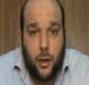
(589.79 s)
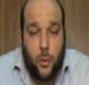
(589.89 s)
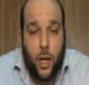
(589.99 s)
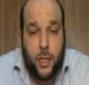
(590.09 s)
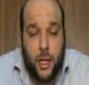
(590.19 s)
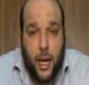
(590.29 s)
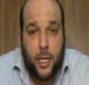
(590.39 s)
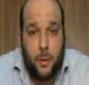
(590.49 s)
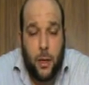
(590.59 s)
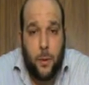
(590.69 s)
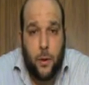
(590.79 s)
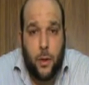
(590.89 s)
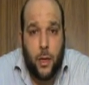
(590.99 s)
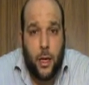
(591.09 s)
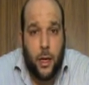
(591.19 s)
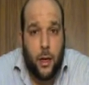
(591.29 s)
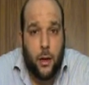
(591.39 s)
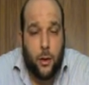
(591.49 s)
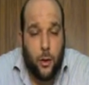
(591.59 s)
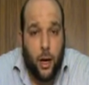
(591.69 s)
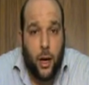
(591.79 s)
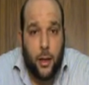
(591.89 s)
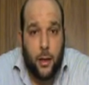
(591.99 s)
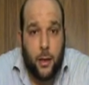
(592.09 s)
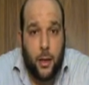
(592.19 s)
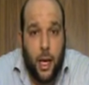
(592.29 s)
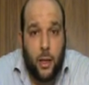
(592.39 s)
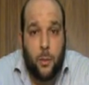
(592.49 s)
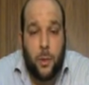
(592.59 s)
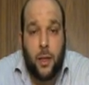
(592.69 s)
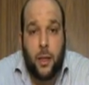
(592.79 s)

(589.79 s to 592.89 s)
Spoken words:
will attract people to the Quran and